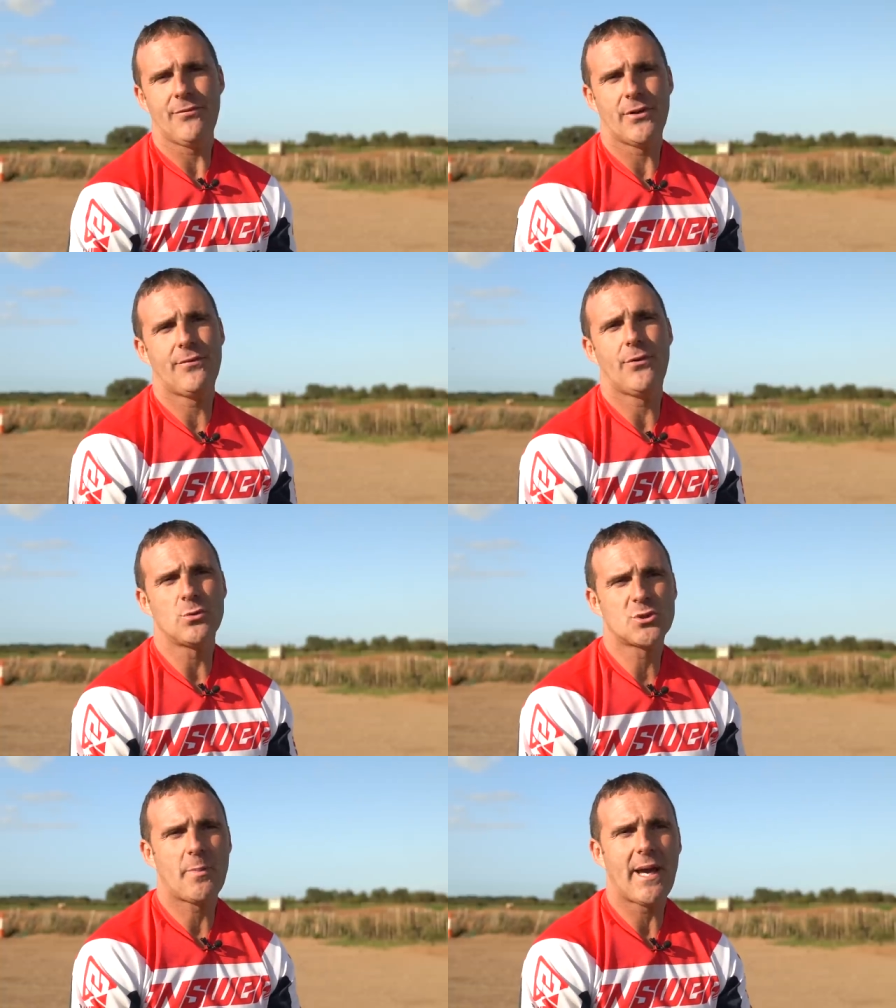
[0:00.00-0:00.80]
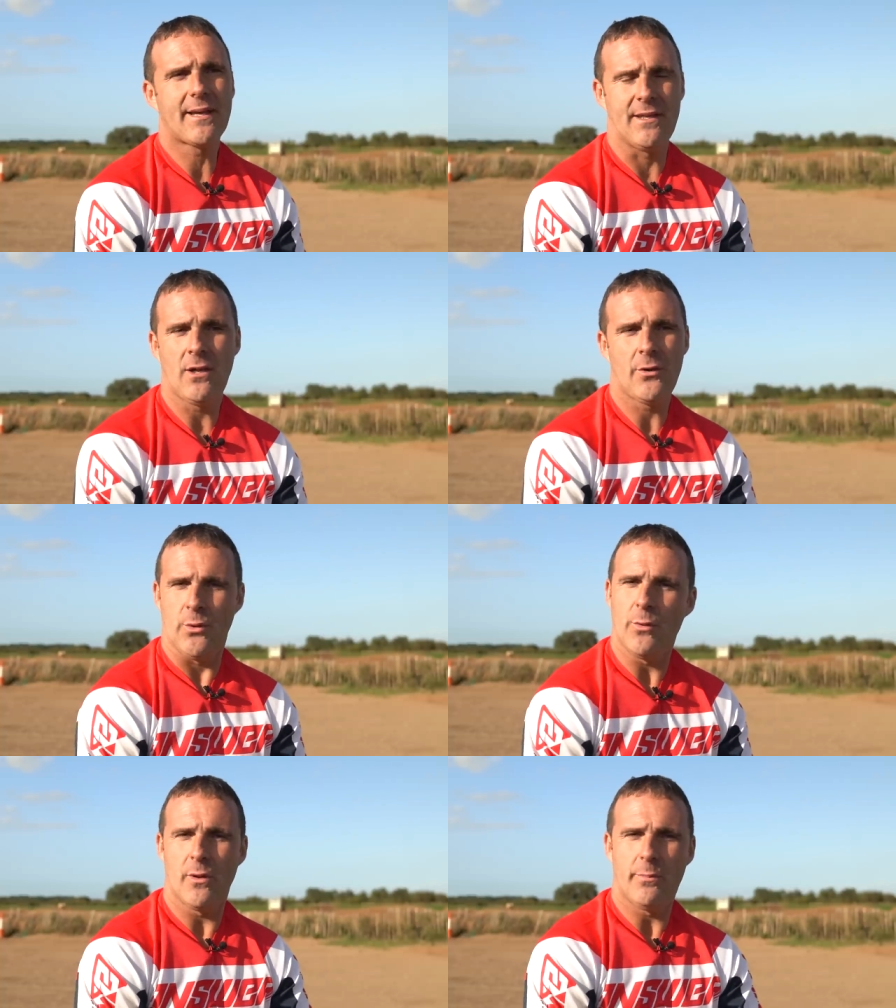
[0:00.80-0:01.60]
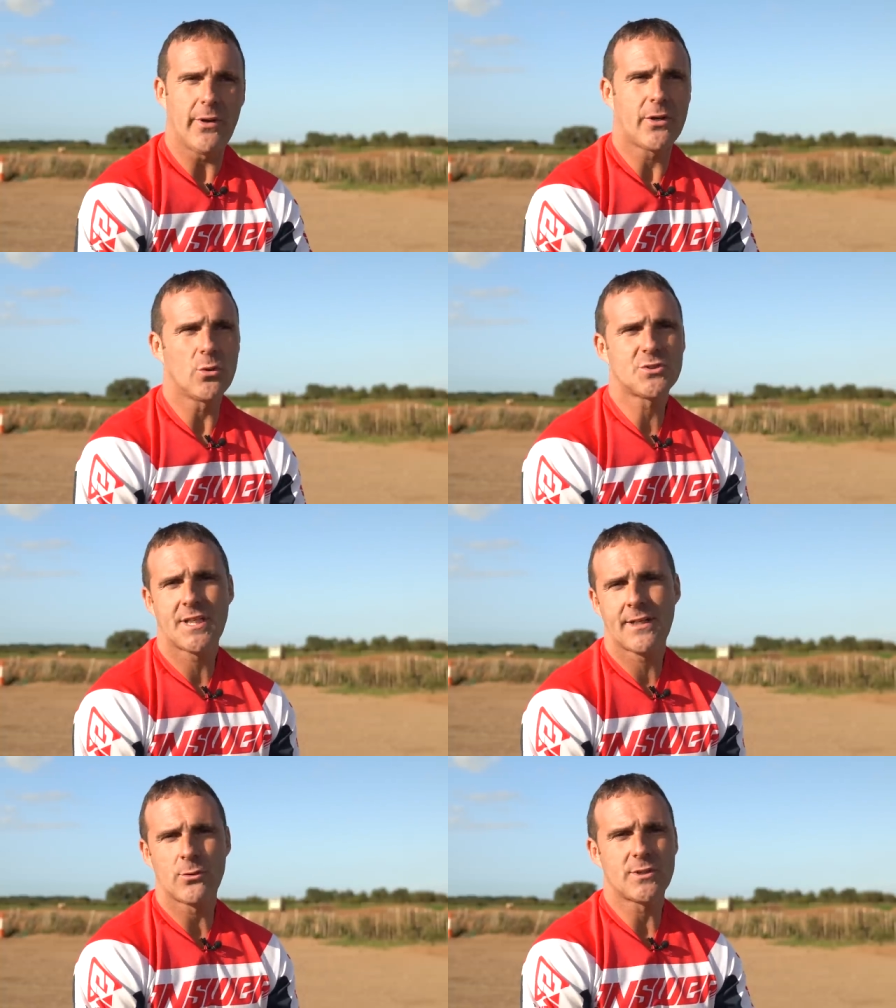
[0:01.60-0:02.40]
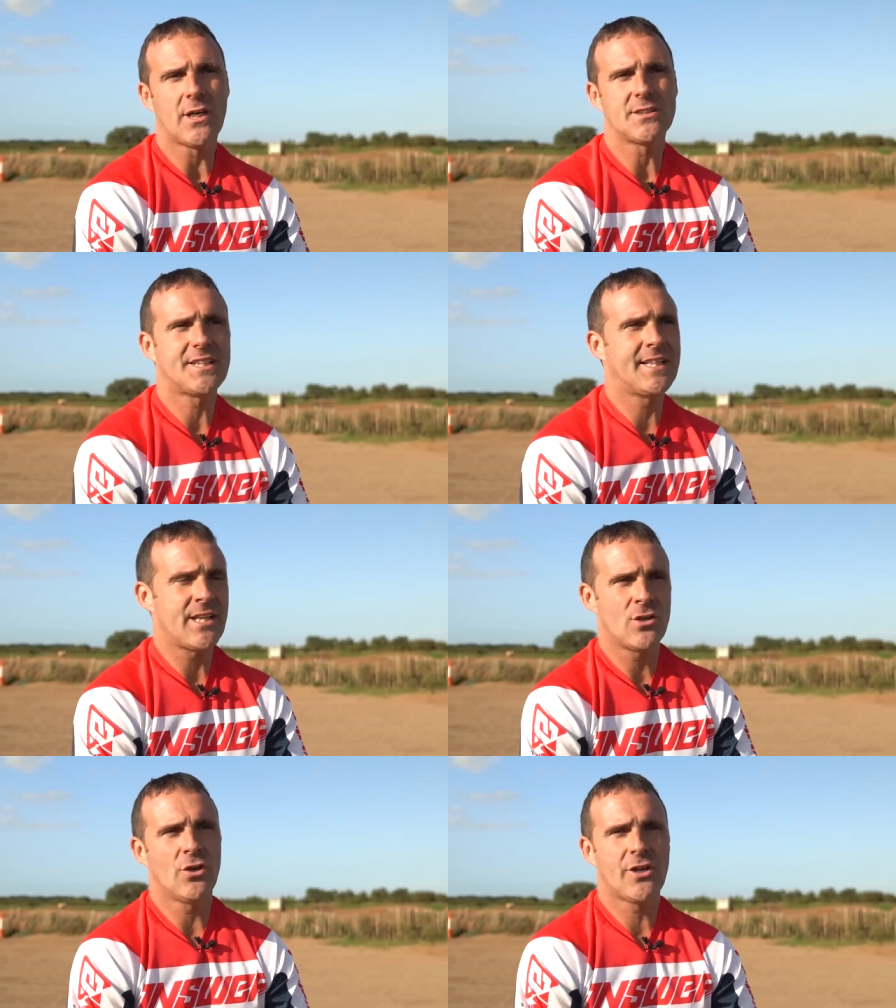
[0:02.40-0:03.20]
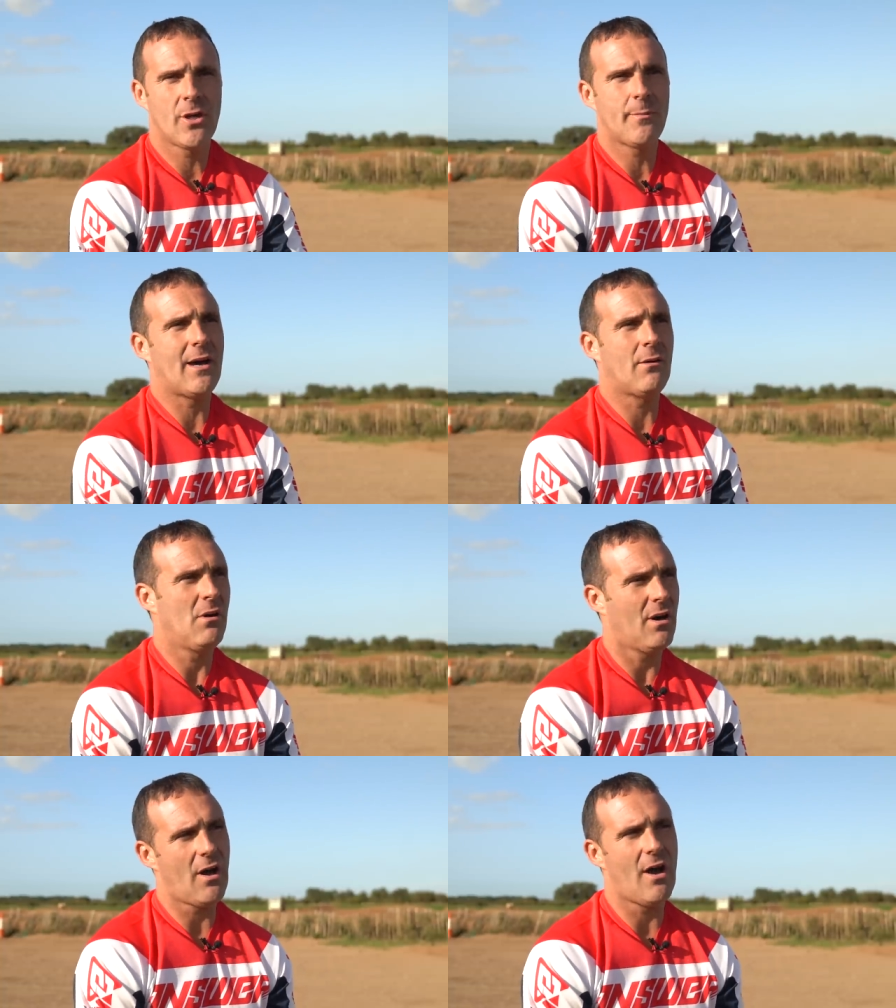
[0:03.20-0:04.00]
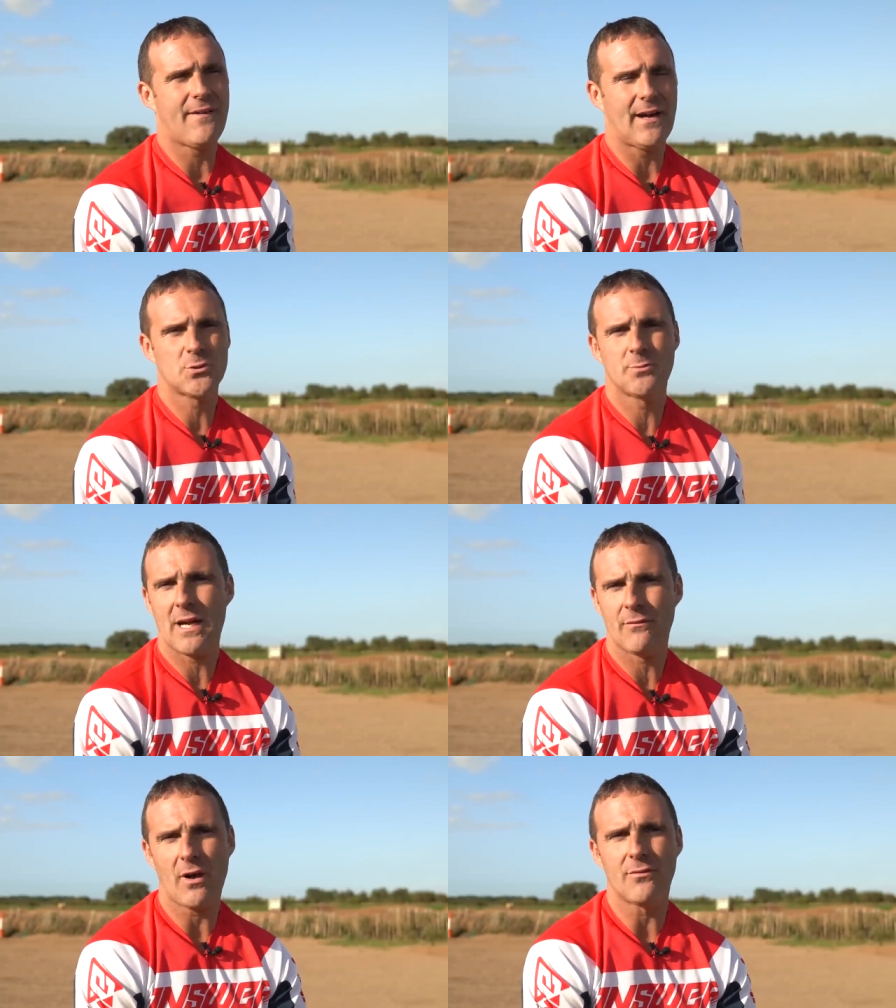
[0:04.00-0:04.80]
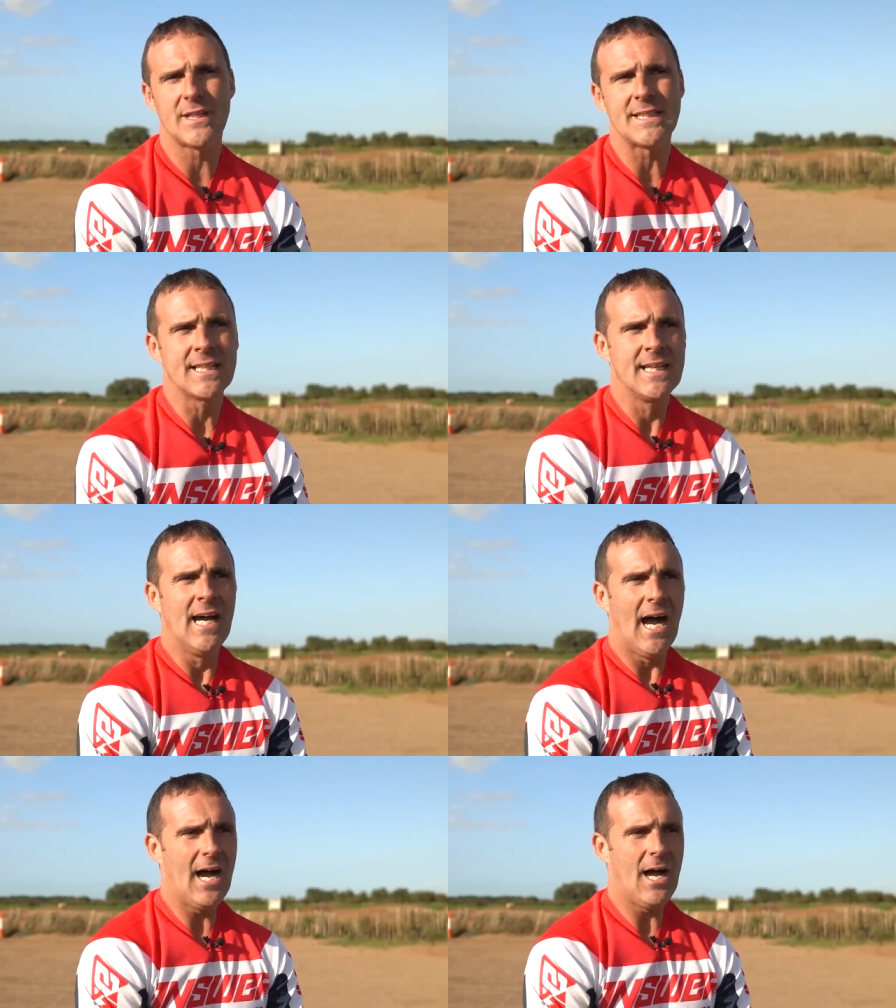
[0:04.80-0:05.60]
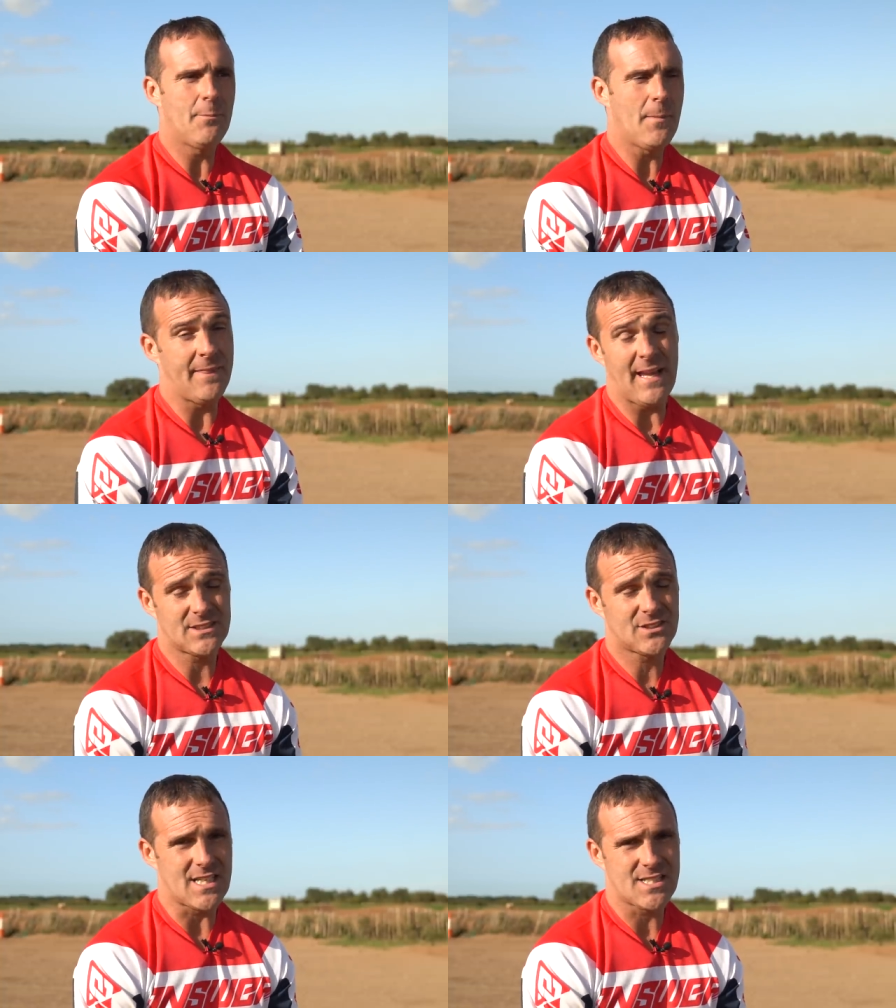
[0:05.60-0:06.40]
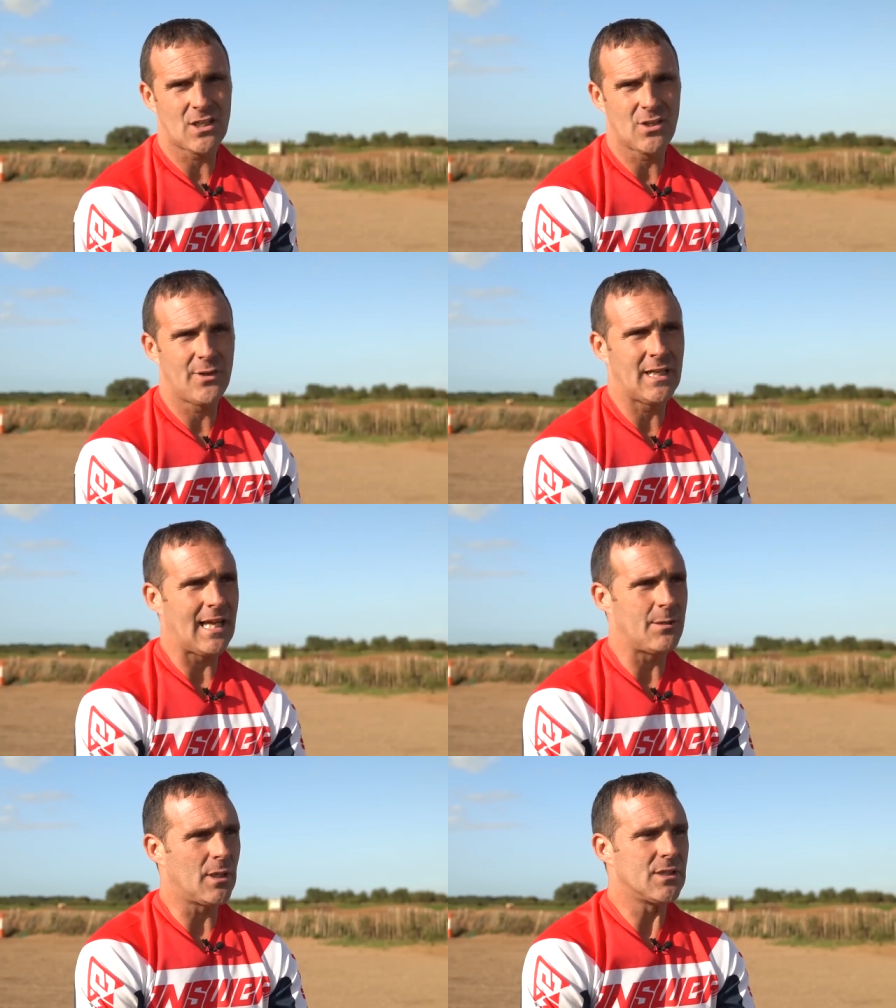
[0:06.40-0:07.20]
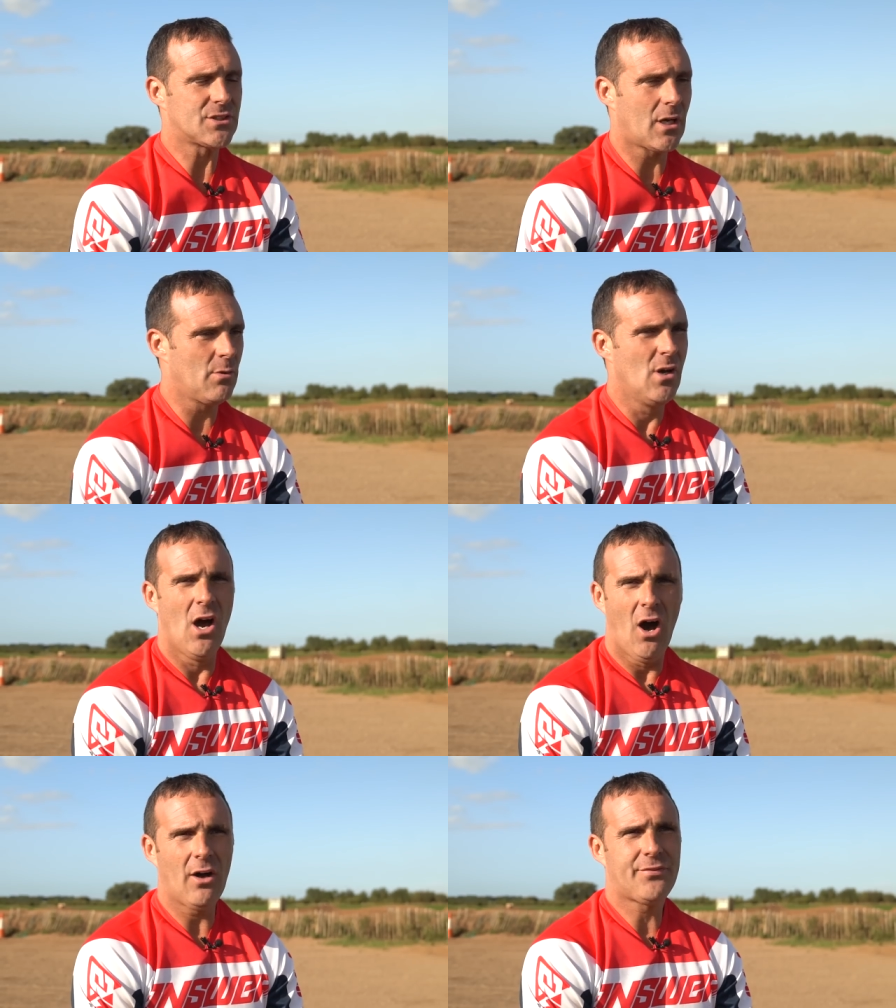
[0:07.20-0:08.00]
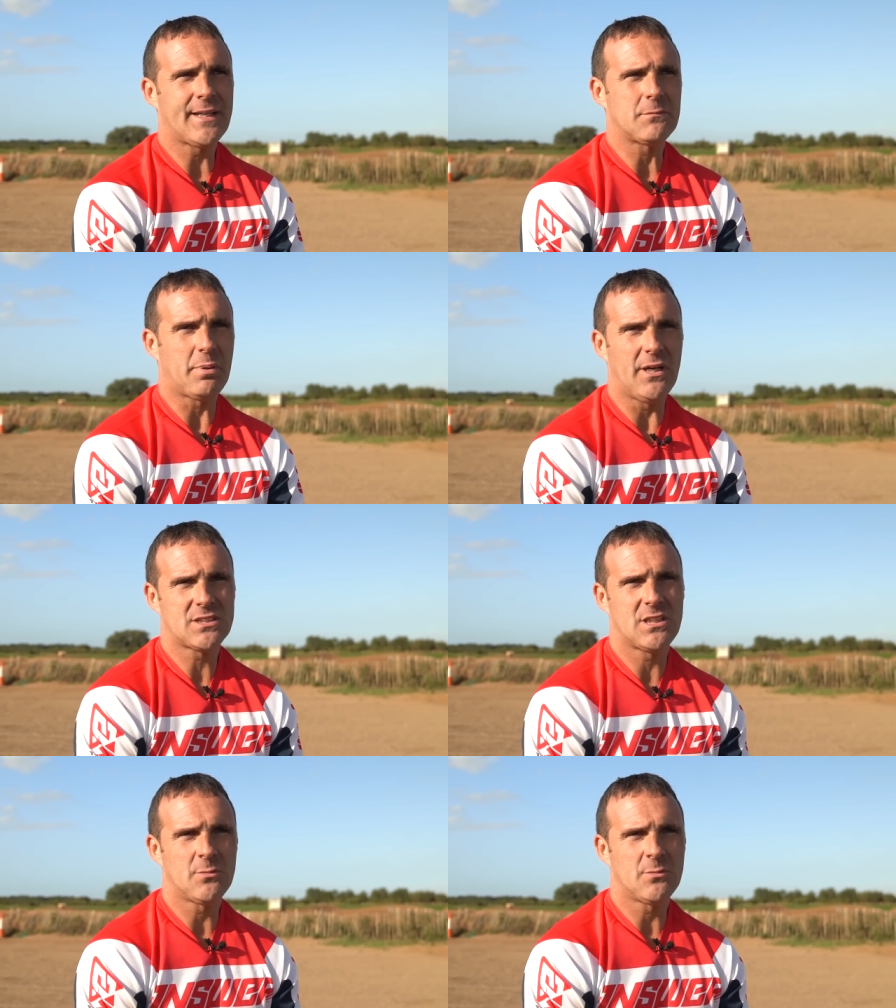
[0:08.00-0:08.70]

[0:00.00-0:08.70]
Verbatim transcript: for the full spec, you know, and you want the bike all singing, all dancing, then you're looking about a thousand pound roughly, um, and that's that's including labour. So, I think personally